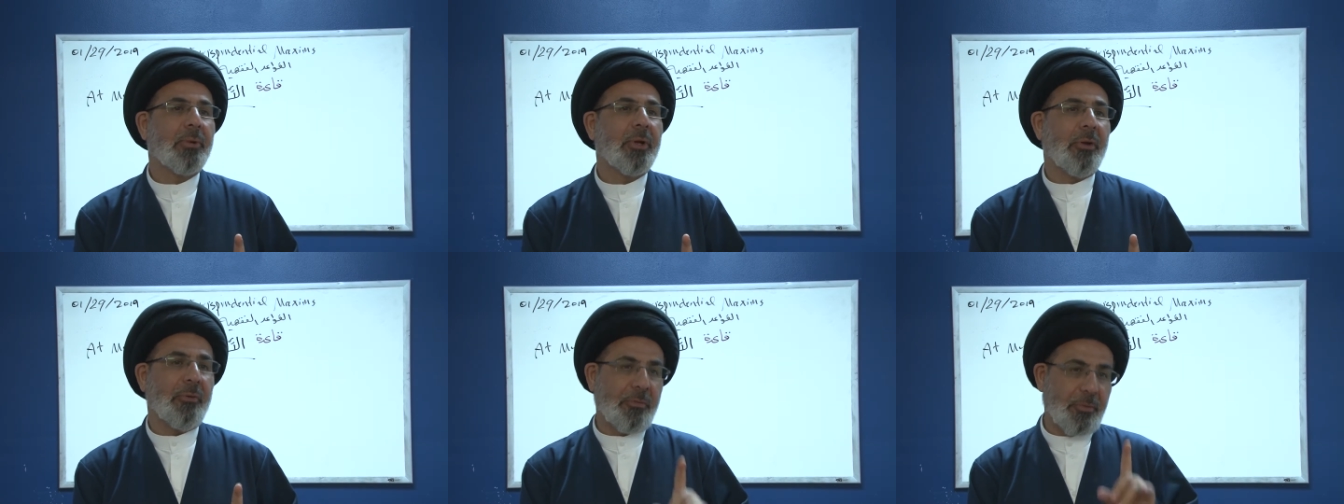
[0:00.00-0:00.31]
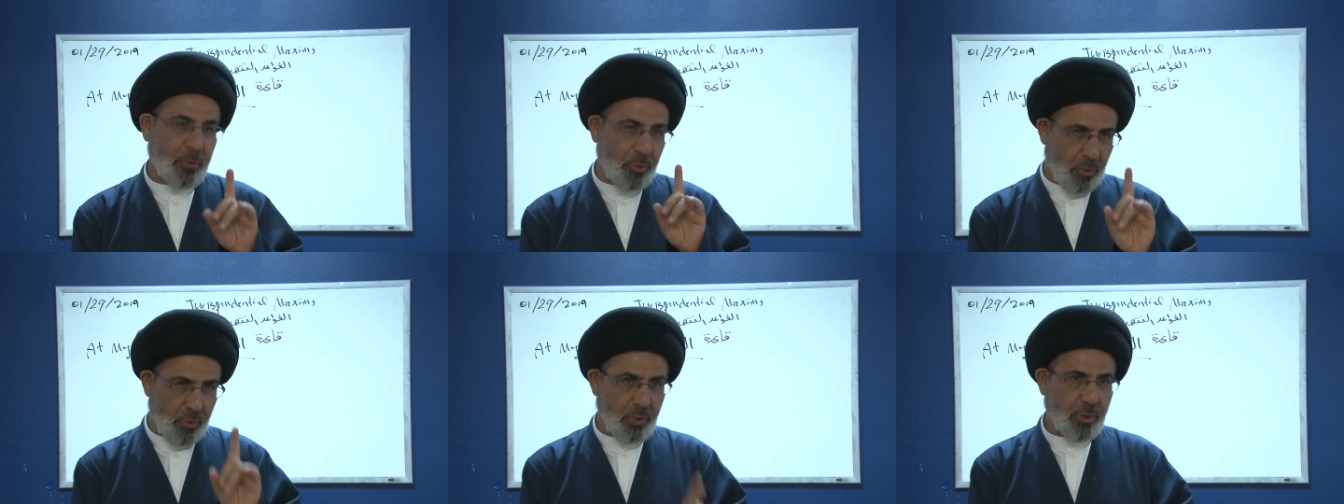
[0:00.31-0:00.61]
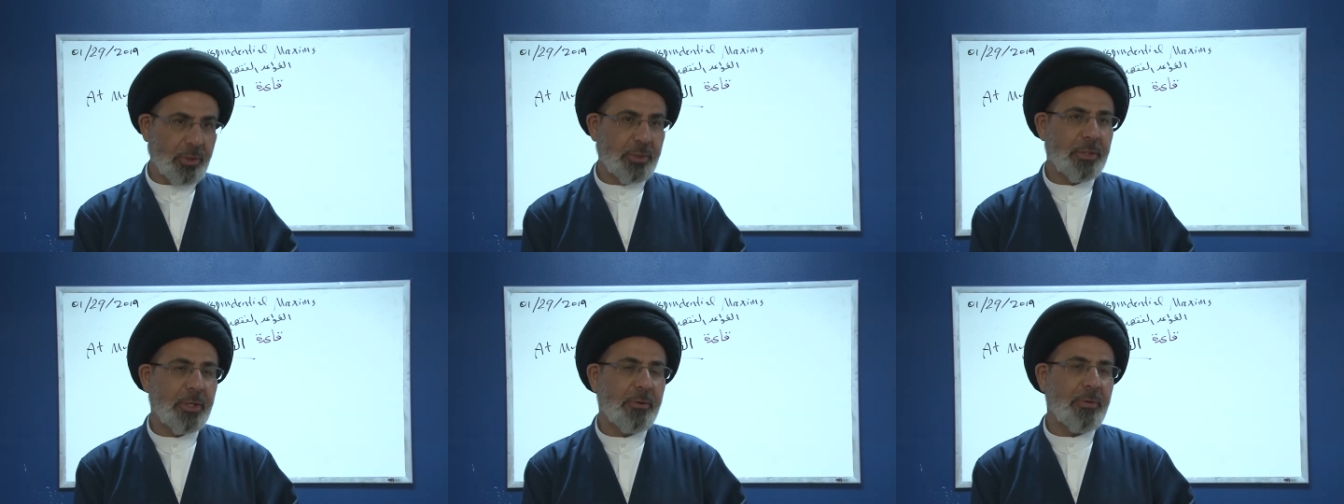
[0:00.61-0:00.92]
if you
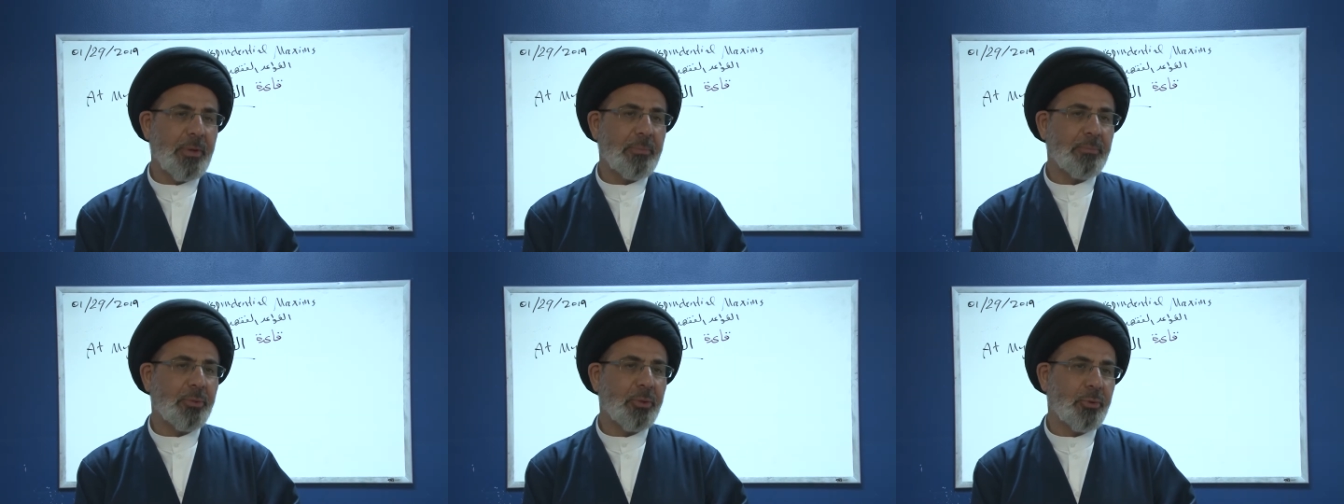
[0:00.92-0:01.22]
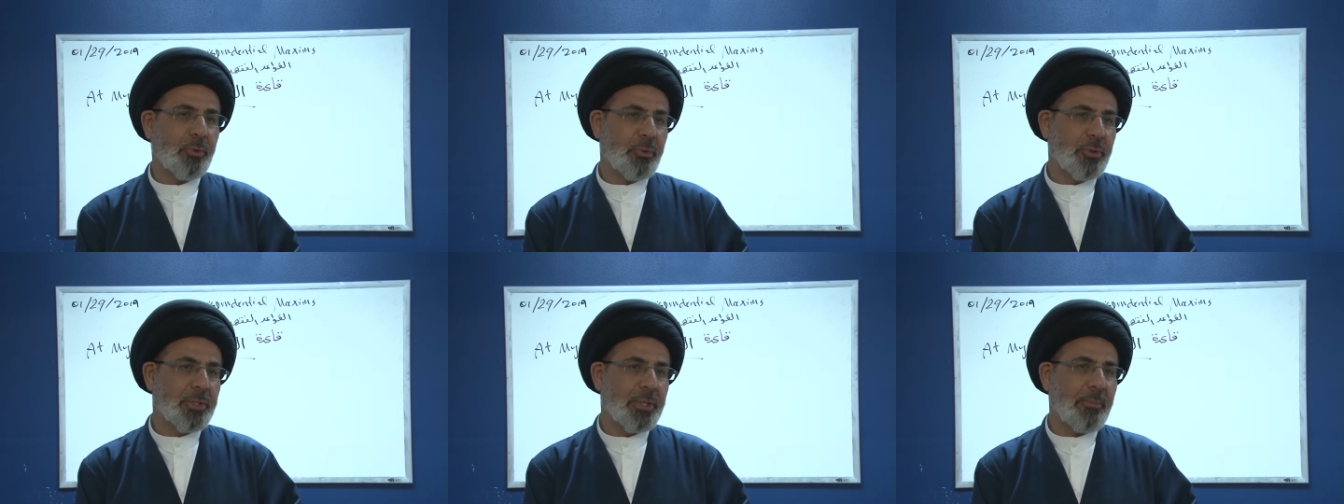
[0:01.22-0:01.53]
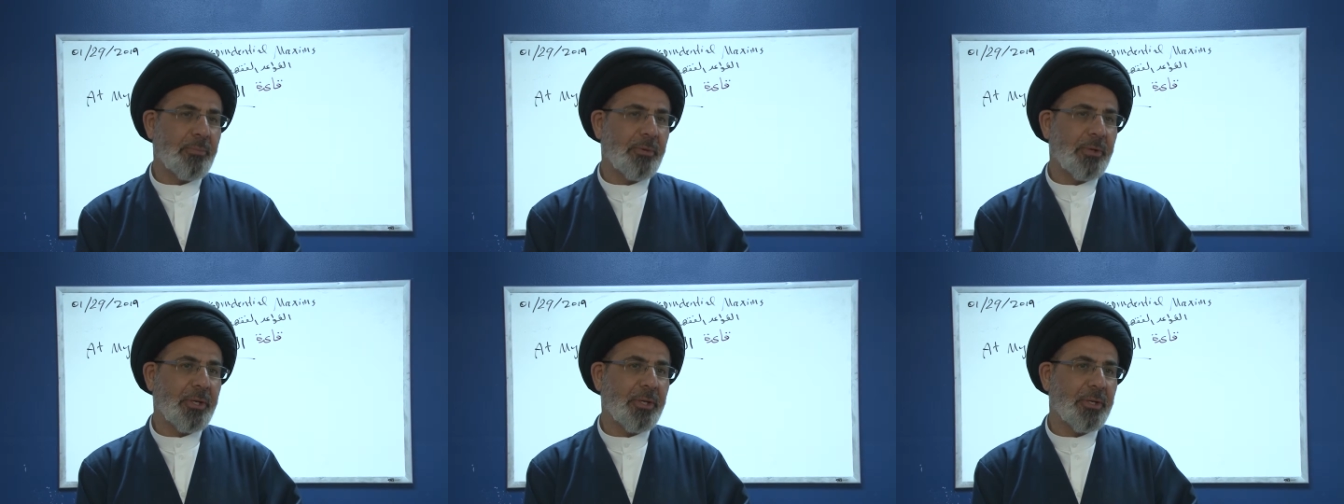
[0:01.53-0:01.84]
order them to do
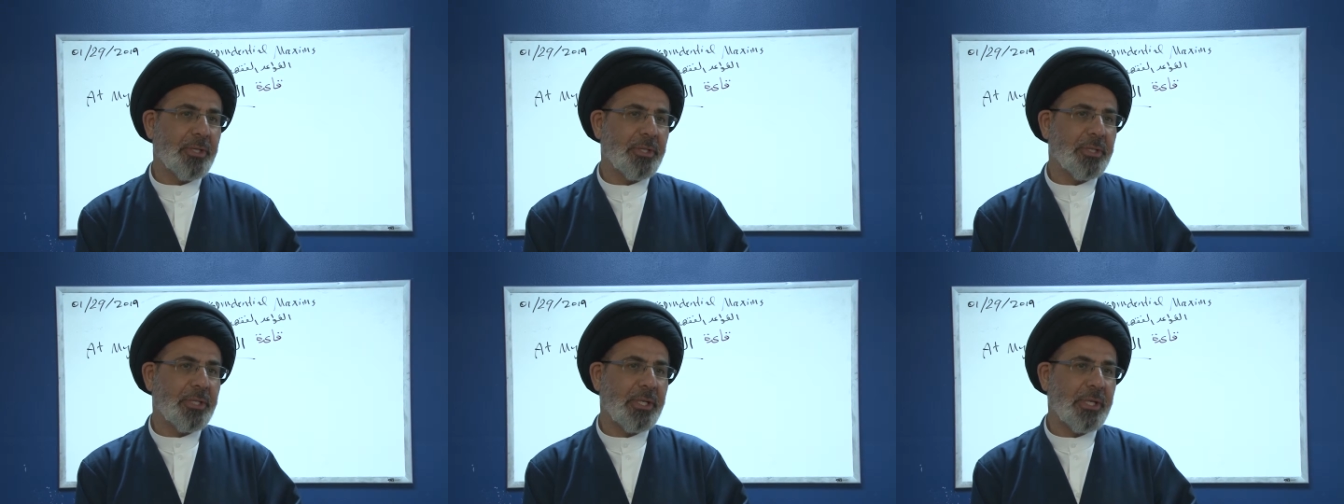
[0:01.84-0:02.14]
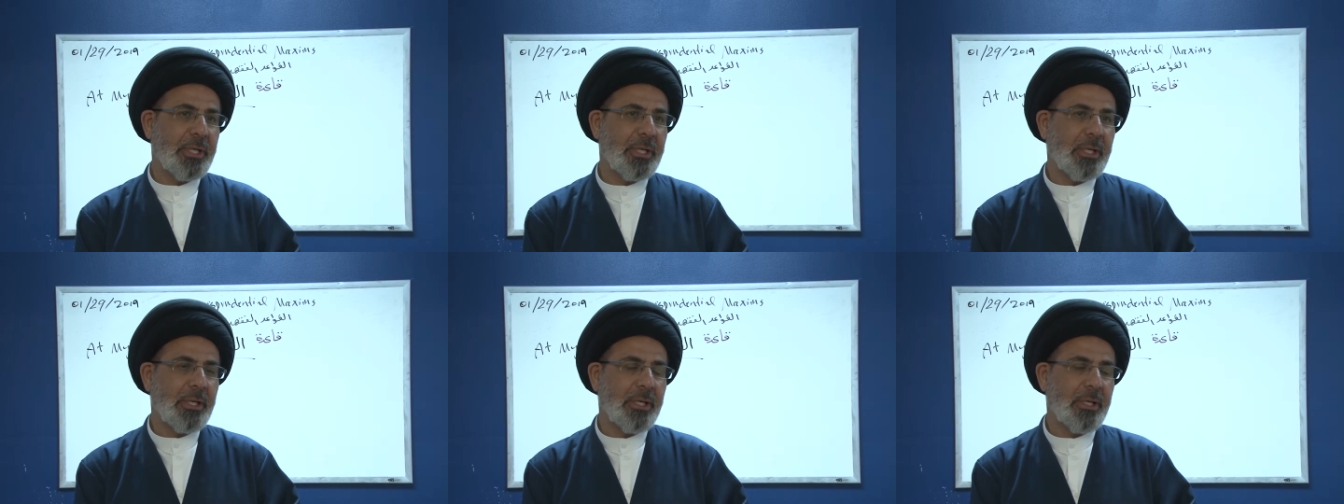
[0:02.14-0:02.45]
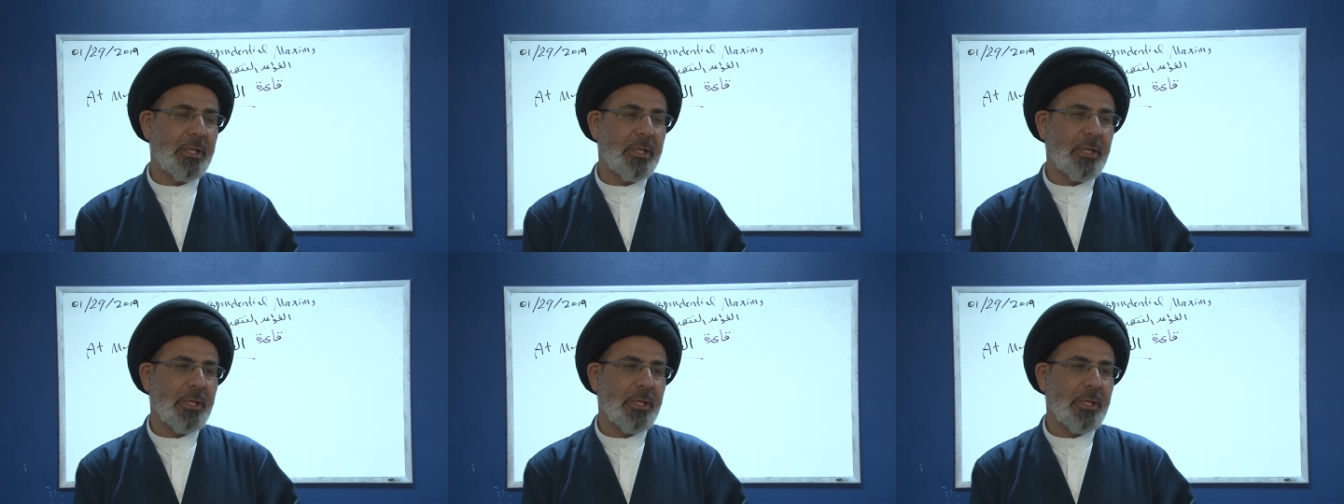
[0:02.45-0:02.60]
something risky,